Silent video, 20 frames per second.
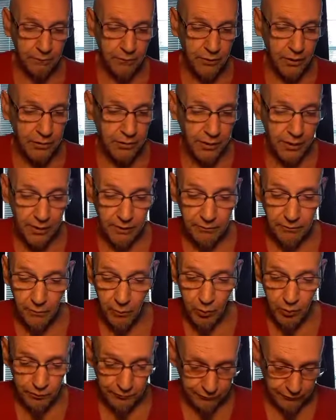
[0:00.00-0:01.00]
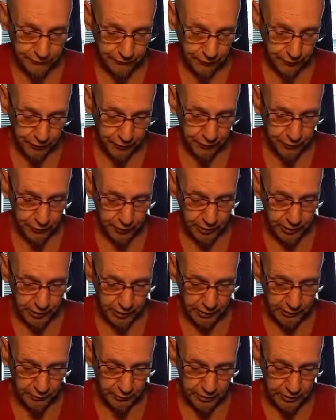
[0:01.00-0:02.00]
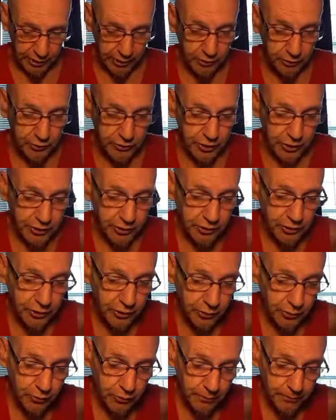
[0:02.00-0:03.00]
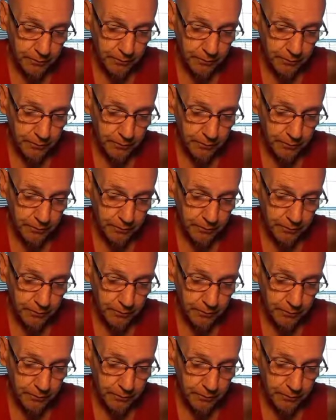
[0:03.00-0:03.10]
And they have more further reading, which I don't need to do.